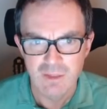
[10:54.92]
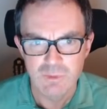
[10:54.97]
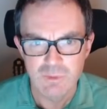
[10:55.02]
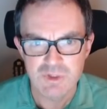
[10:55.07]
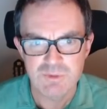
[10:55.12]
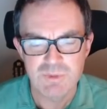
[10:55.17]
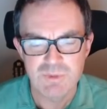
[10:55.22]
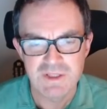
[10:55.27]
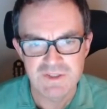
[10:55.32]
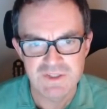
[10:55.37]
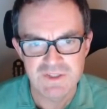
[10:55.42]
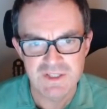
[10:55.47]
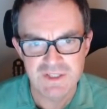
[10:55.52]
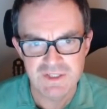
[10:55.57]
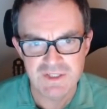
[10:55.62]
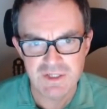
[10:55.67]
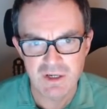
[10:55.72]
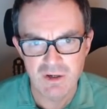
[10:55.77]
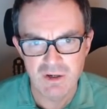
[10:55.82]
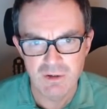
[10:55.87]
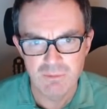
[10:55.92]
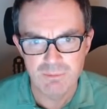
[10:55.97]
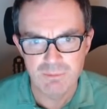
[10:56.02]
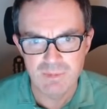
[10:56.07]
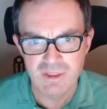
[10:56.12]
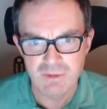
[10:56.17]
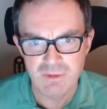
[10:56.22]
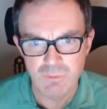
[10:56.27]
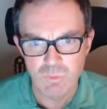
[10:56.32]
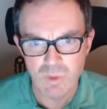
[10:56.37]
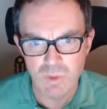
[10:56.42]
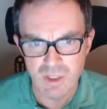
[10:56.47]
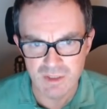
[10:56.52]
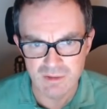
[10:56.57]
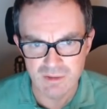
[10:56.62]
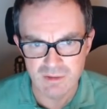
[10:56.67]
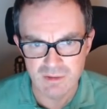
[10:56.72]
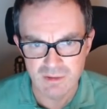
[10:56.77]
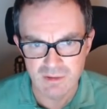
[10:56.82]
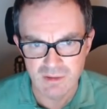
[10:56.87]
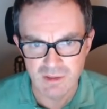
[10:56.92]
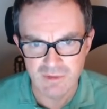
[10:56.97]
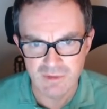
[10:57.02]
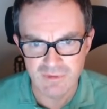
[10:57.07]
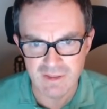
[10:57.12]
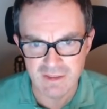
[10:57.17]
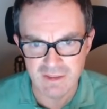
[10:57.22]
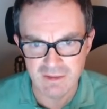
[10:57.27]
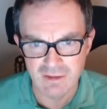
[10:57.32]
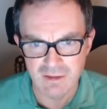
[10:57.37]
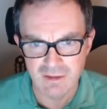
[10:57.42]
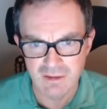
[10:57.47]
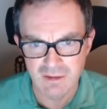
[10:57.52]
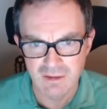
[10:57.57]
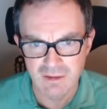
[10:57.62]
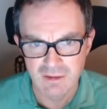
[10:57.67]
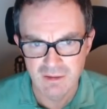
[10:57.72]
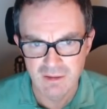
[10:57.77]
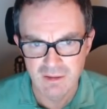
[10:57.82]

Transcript: which means this can't be a 1, I think